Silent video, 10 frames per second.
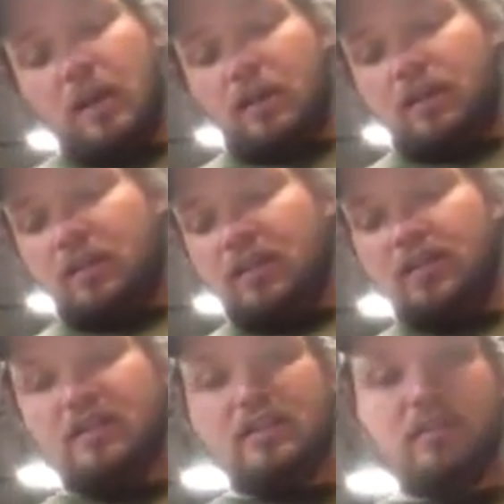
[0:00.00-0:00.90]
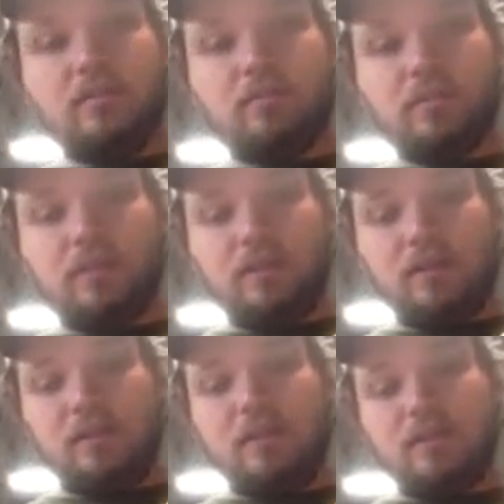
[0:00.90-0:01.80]
So this is a steel one.
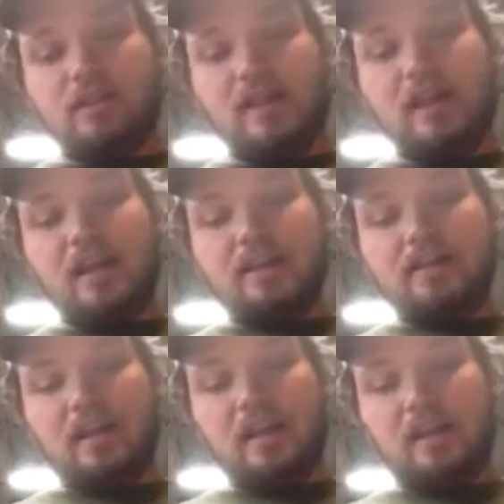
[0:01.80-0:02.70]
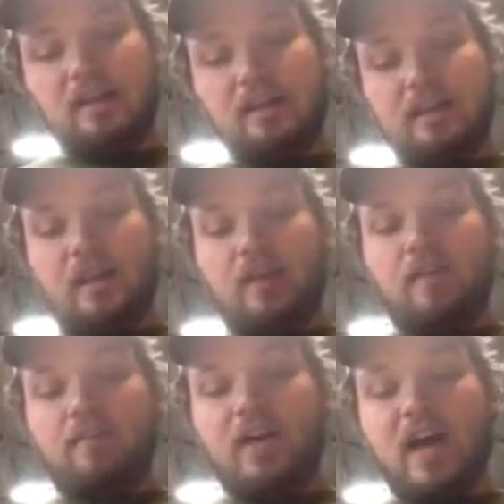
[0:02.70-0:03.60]
This has a
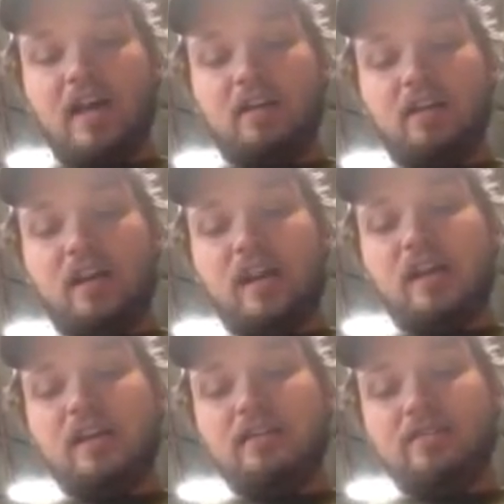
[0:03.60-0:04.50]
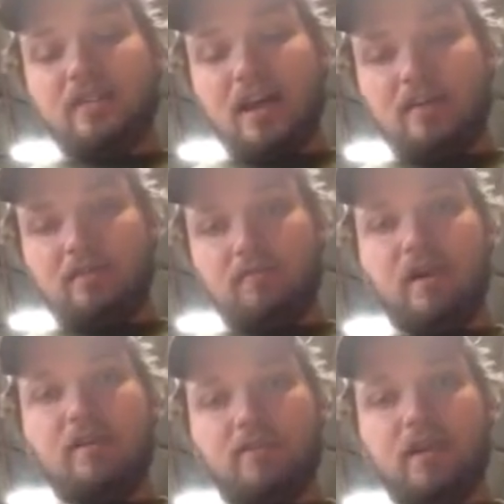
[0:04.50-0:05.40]
file and
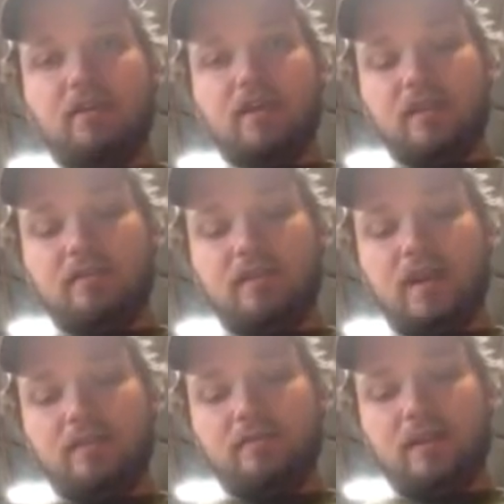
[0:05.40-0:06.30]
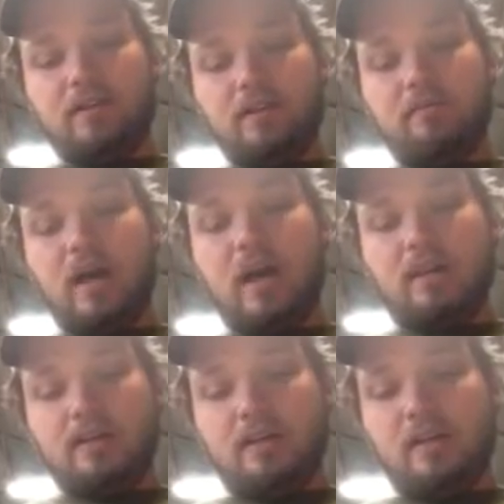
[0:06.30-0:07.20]
round file and flat file
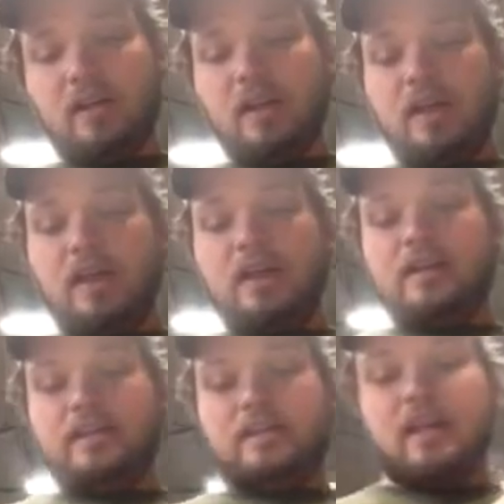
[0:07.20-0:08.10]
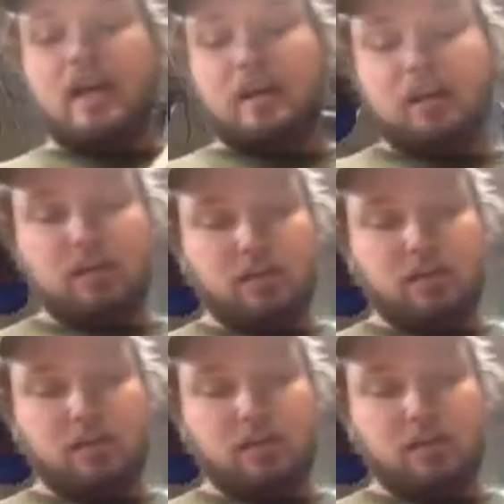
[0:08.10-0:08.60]
combined, and it's got